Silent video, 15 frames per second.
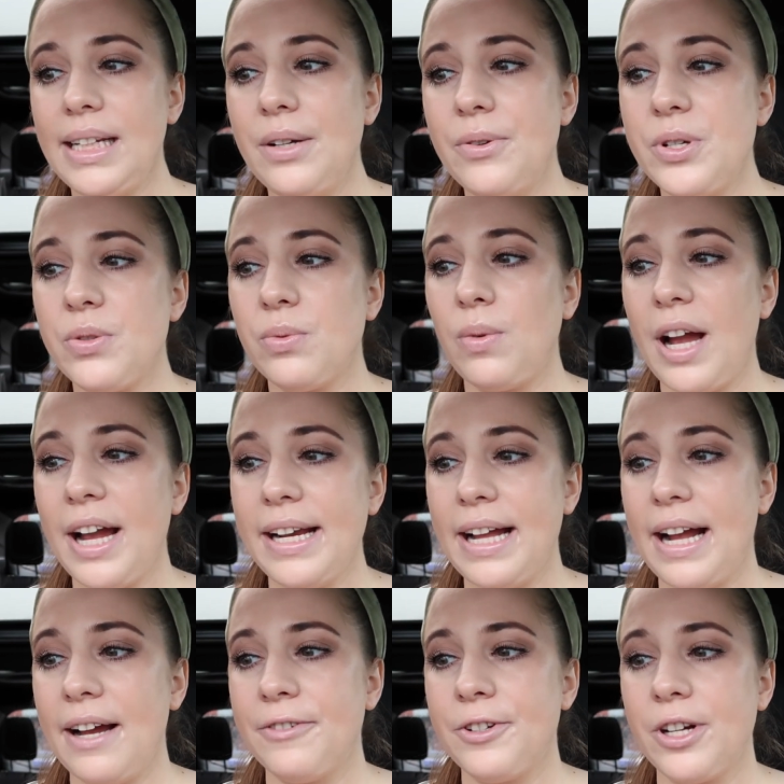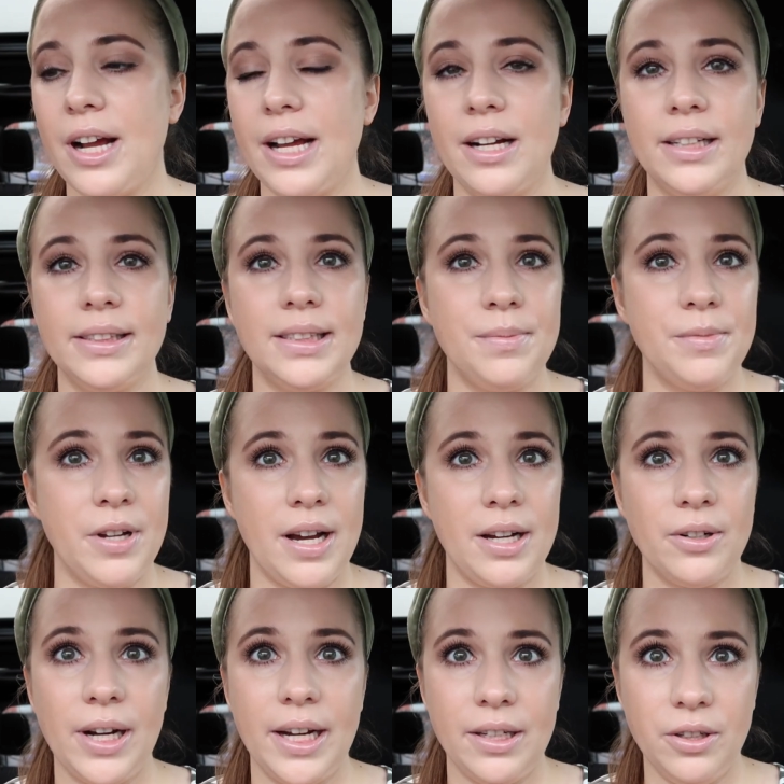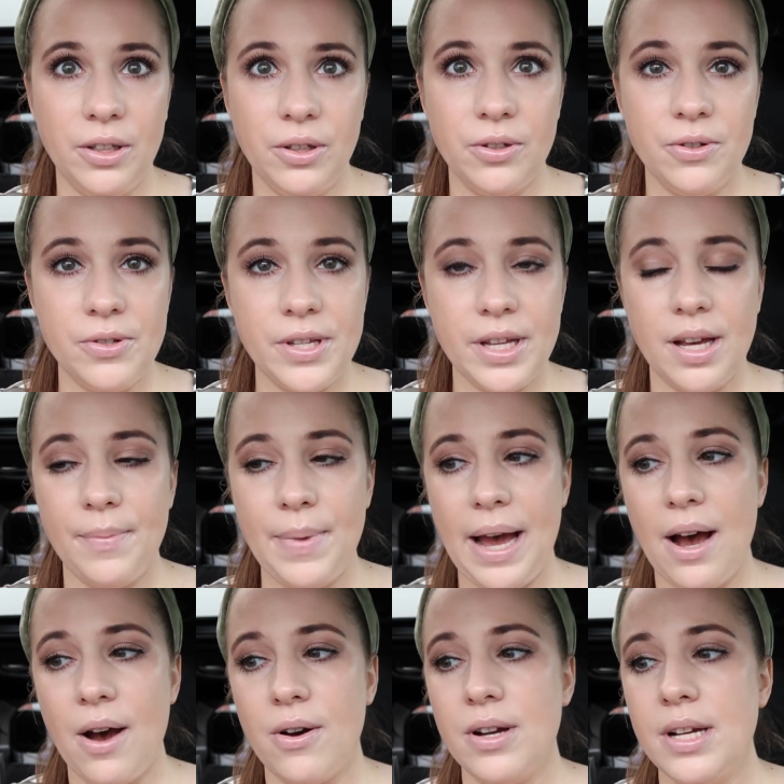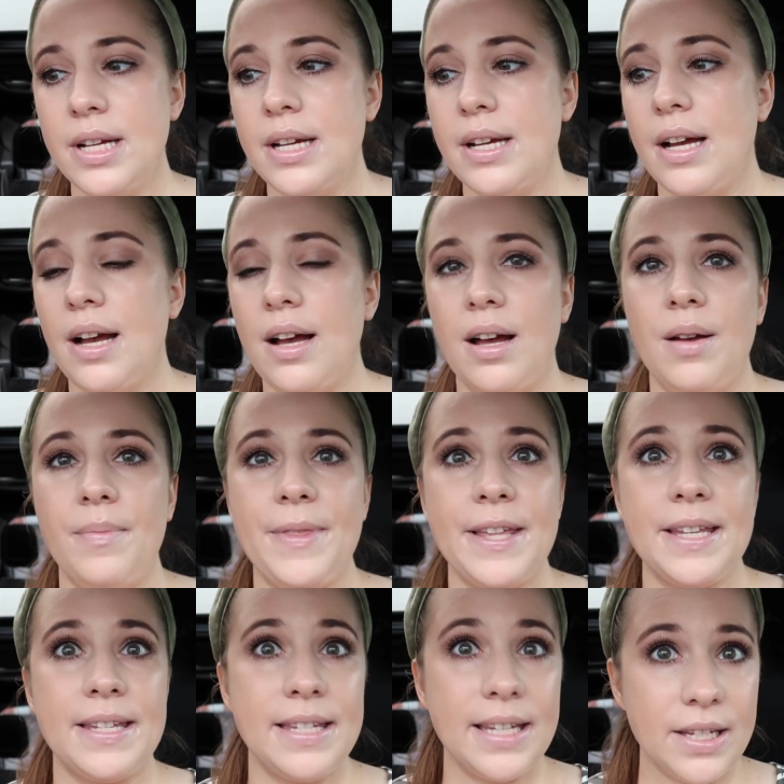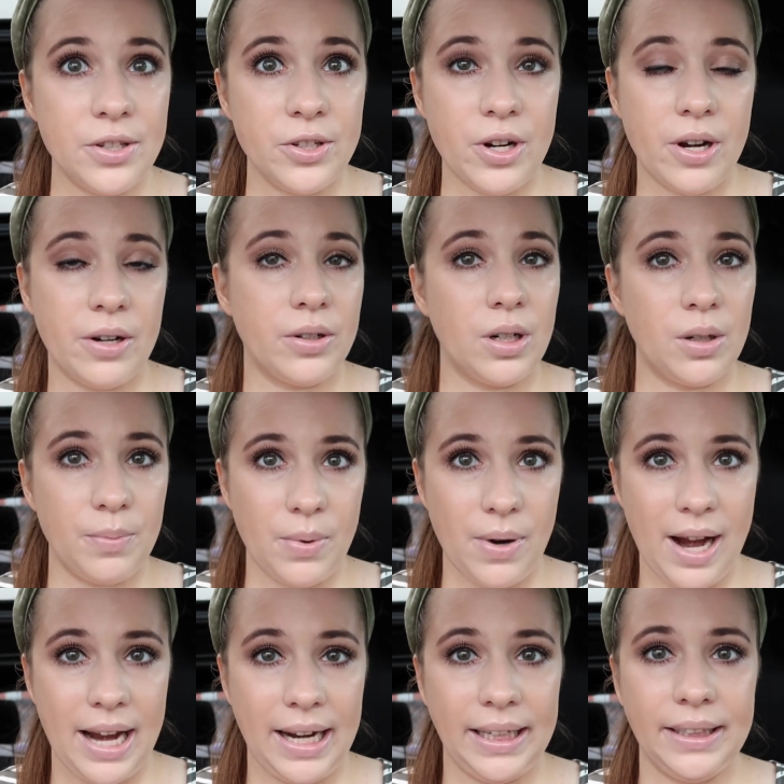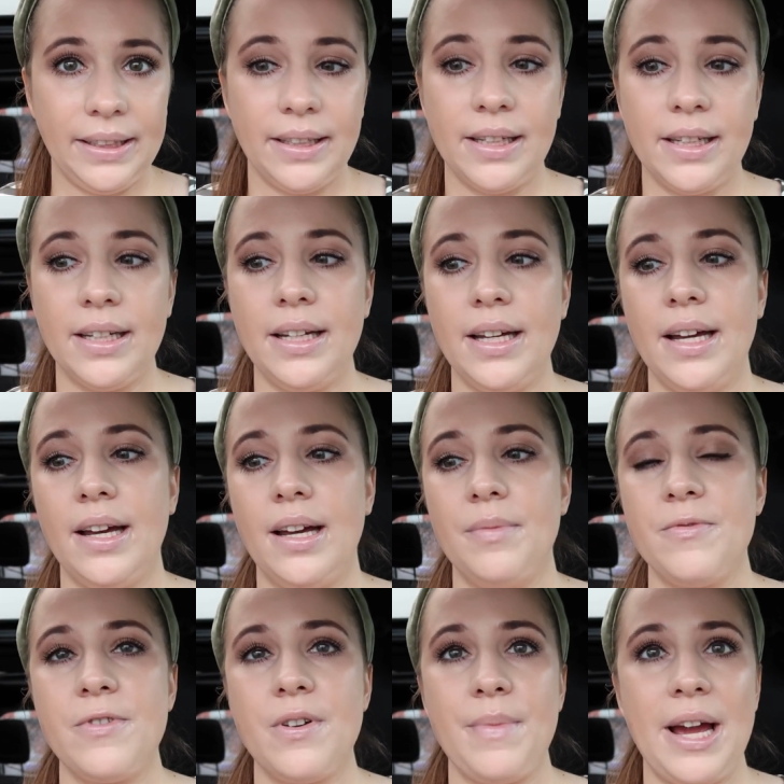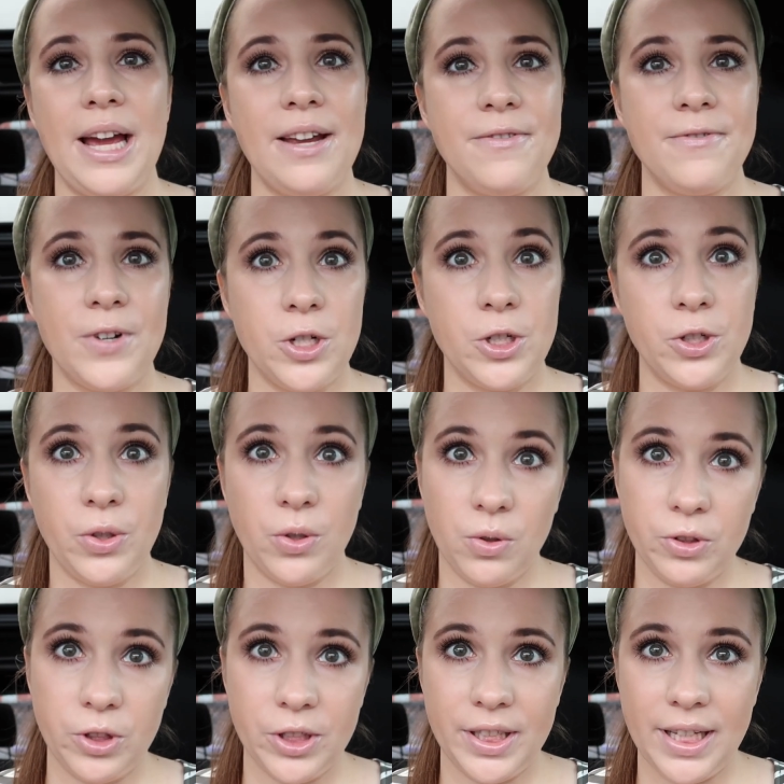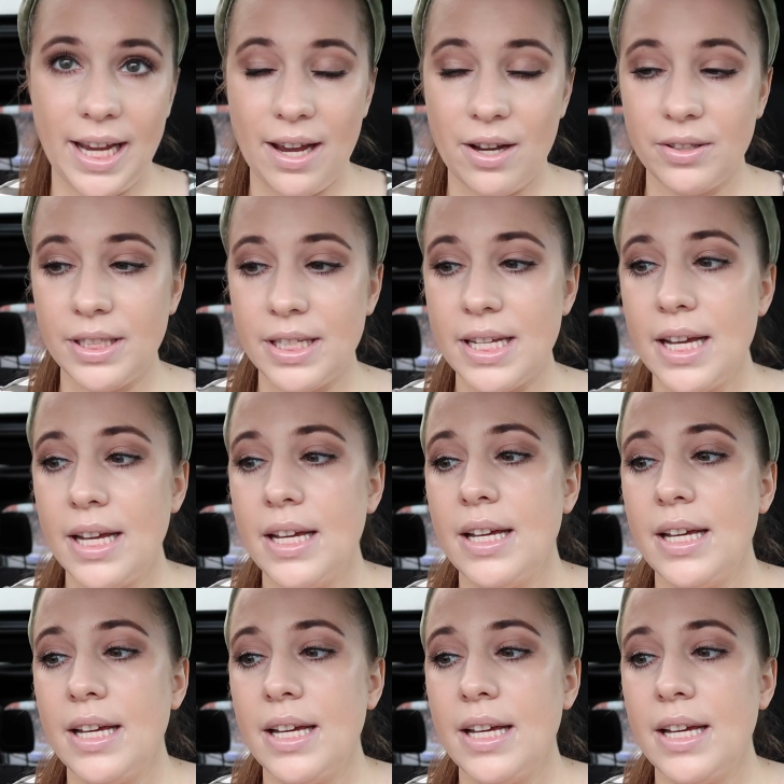It was right after I got some not great news about the cyst on her brain from my first ultrasound.